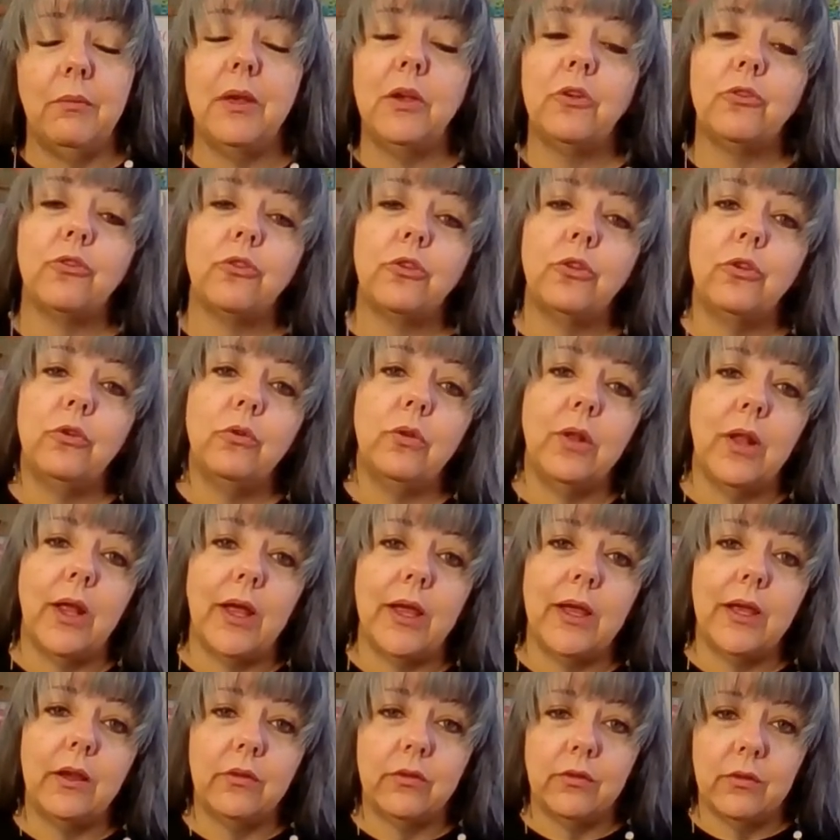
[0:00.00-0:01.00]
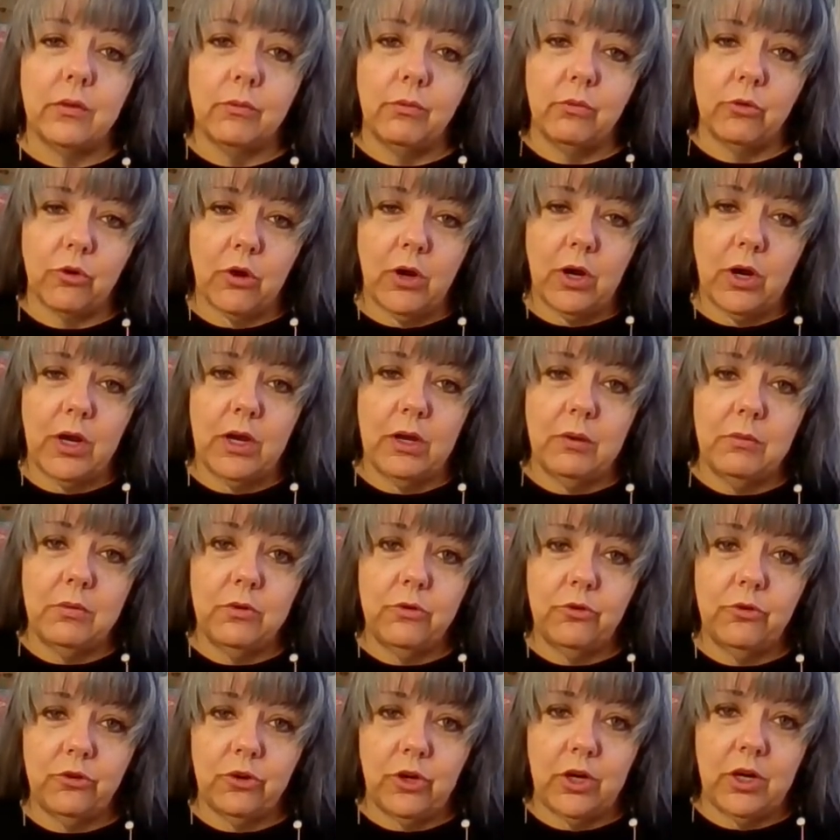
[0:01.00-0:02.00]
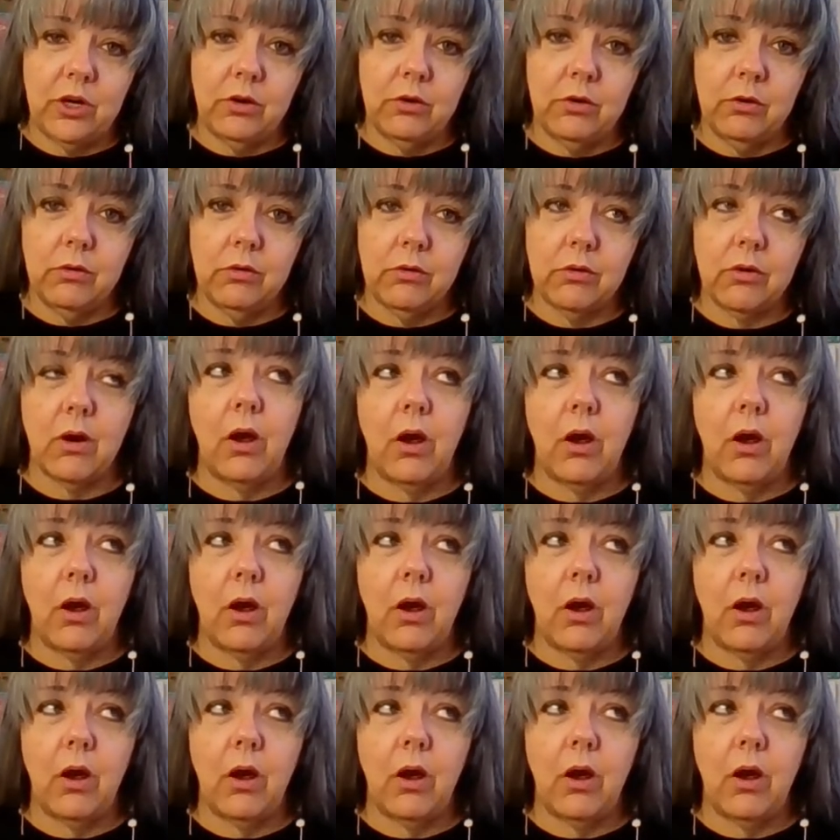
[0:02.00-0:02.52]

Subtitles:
Make sure you like, subscribe, share,